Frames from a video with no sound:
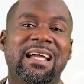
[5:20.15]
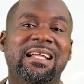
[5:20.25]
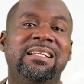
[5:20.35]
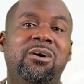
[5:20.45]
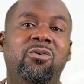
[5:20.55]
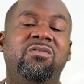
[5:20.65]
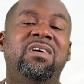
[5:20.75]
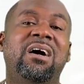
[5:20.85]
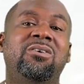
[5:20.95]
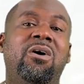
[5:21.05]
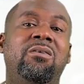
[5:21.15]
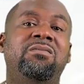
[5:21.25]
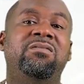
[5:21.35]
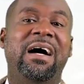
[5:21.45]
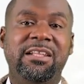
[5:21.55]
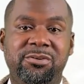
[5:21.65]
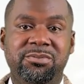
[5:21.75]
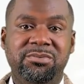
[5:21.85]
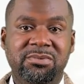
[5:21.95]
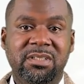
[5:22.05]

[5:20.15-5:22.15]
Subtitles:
and the overall value,